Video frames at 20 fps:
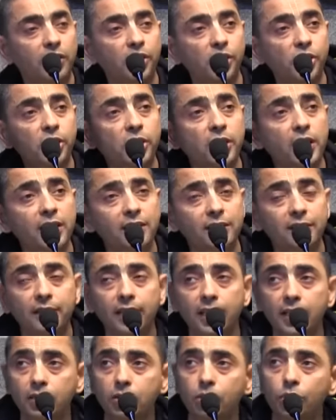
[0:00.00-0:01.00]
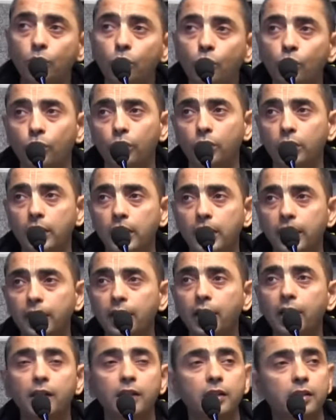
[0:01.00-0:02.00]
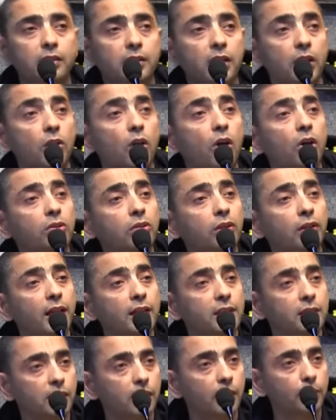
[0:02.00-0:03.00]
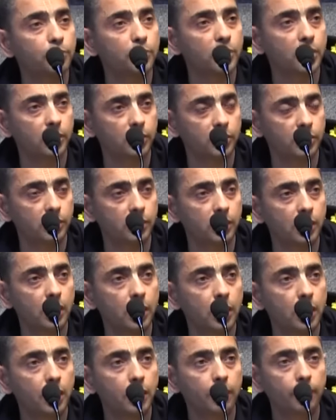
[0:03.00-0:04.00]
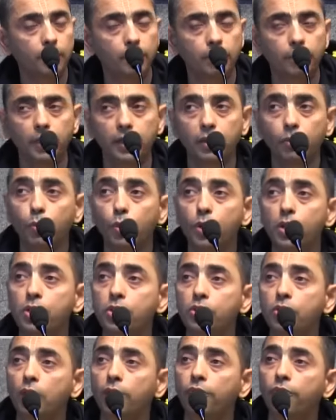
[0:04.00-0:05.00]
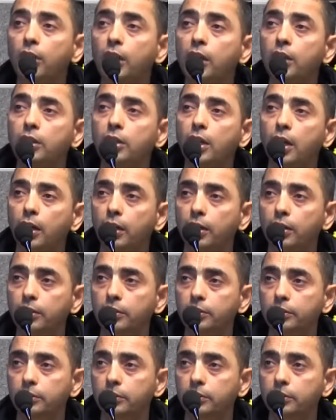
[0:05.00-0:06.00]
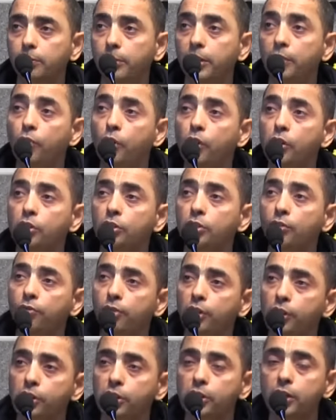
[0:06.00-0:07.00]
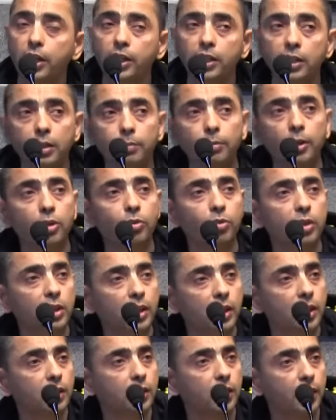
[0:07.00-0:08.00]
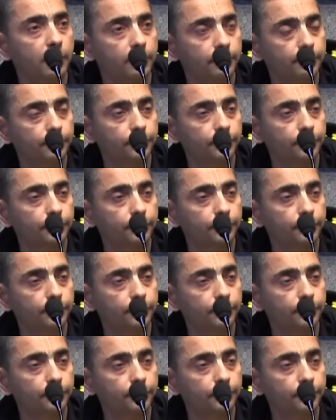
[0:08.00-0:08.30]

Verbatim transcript: Krishna says so. Here it is said, authorized scriptures. By the words of Gita, by words of Krishna in the Bhagavad Gita.